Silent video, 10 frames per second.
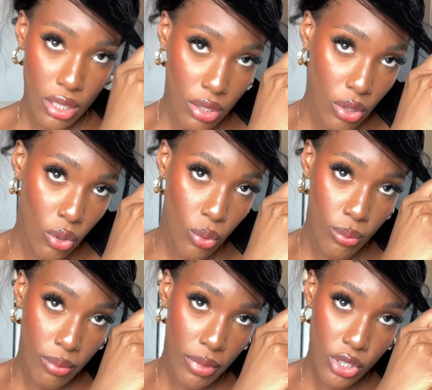
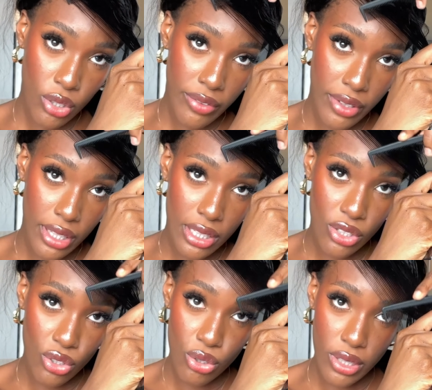Comb, make sure everything is
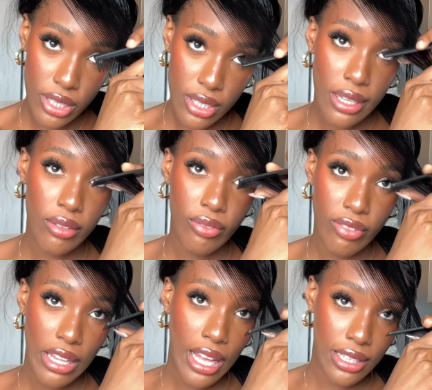straight and
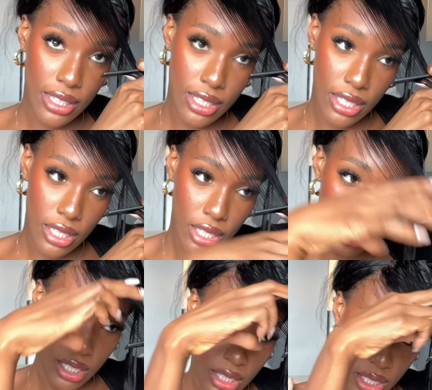flat.
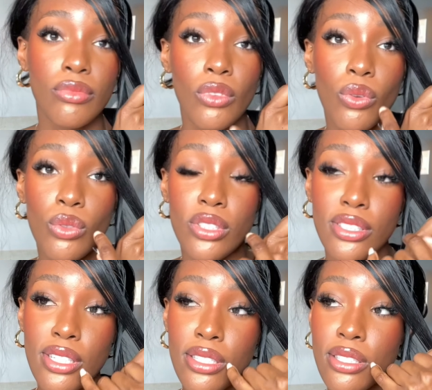They
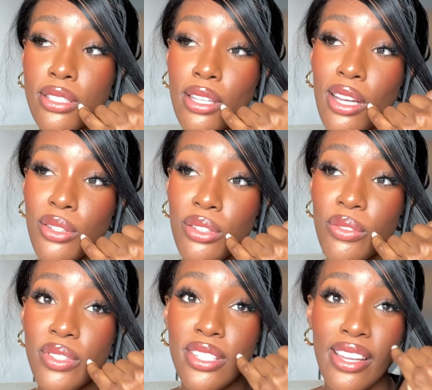said it's, I don't know
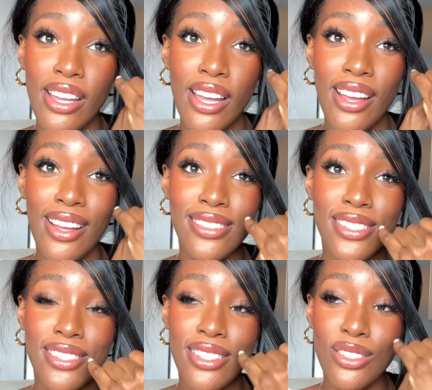if it's
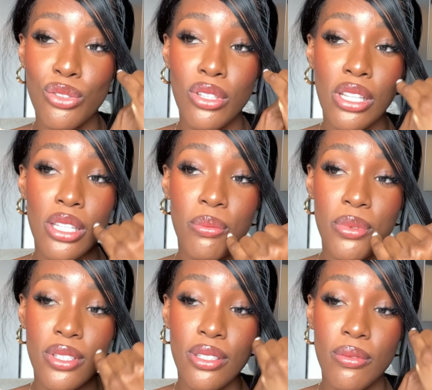adjacent to the
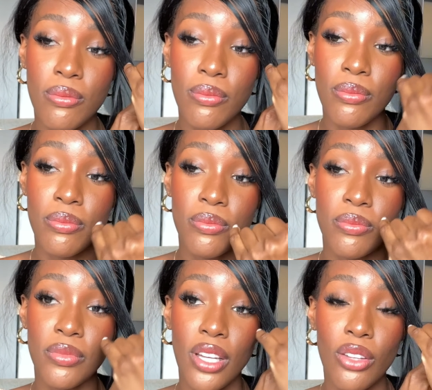lips.
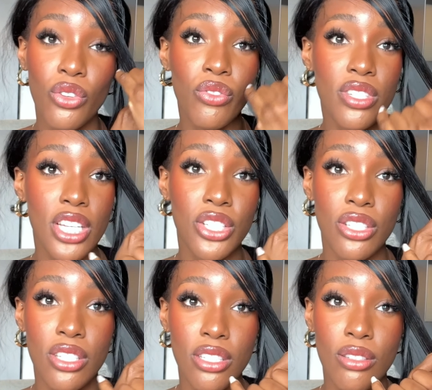I don't know if it's
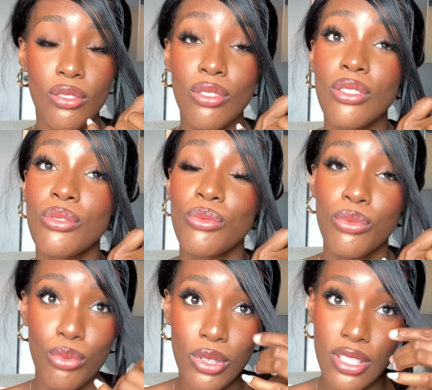adjacent, or I don't know
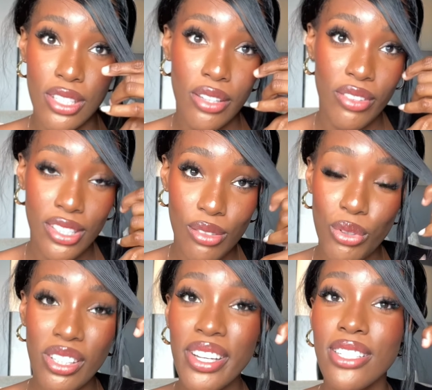
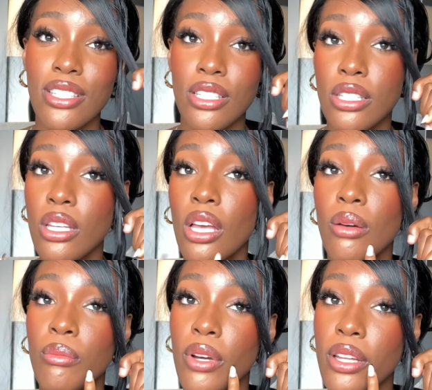whatever it is.
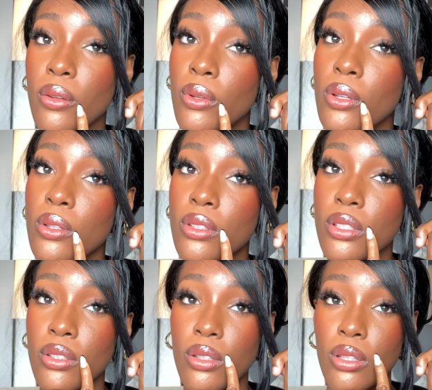But anyways,
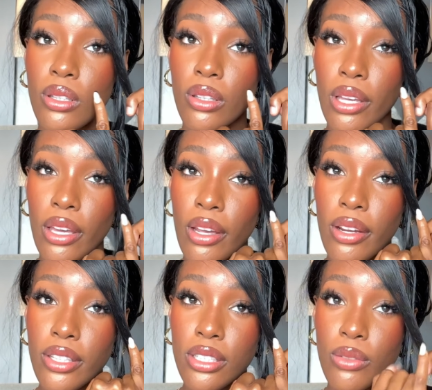here,
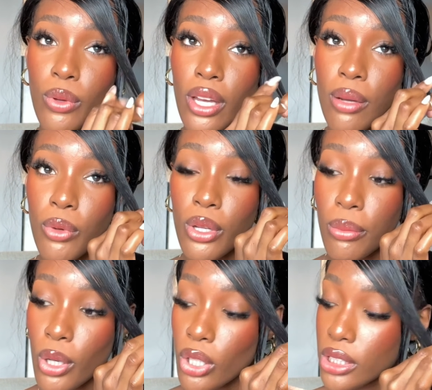this is where I'm gonna
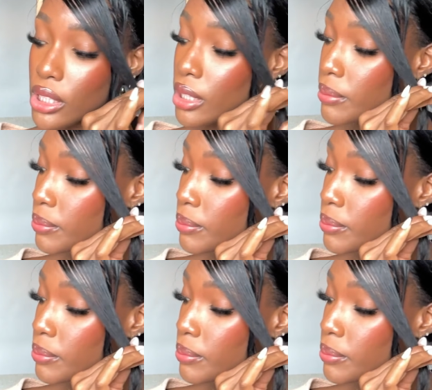be cutting.